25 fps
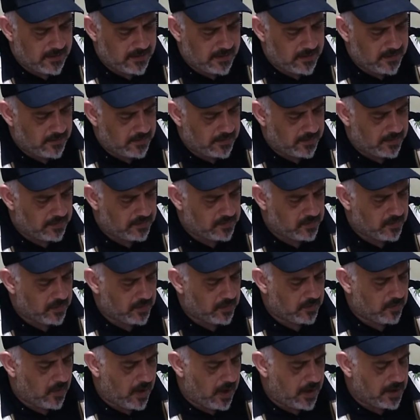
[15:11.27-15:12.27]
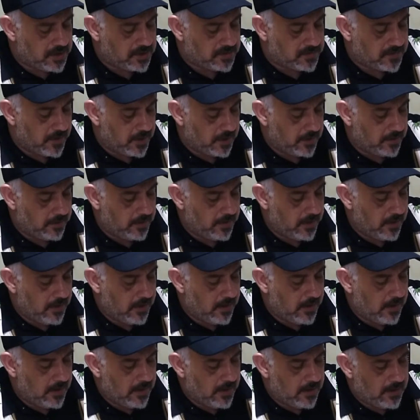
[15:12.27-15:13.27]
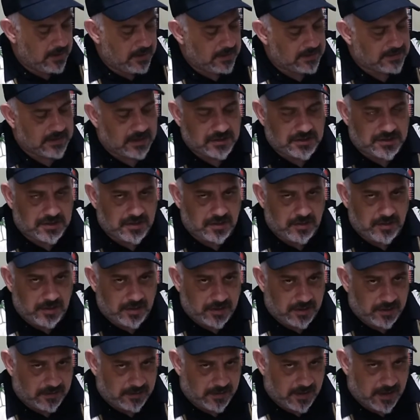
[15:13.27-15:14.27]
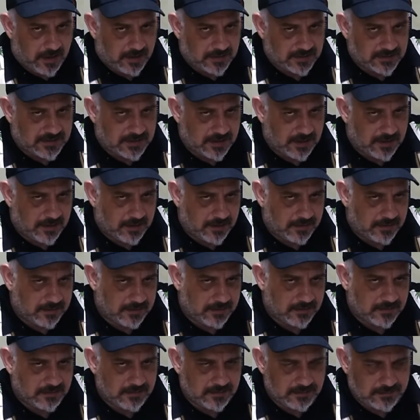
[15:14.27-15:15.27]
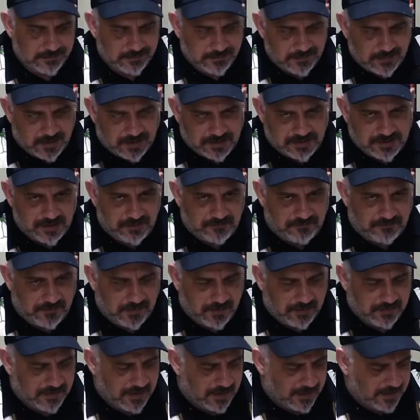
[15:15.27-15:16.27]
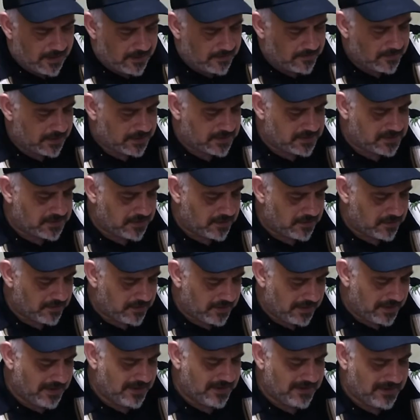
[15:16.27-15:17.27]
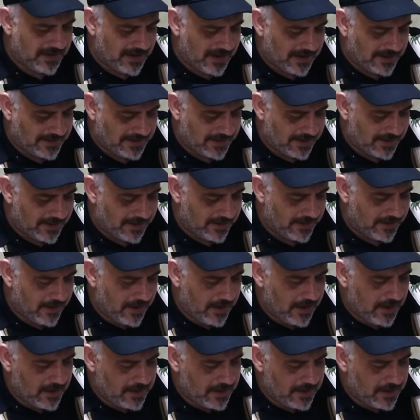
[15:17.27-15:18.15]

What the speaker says: When you're in wattage mode, it's not showing you that. So I should have figured that out much sooner than I did.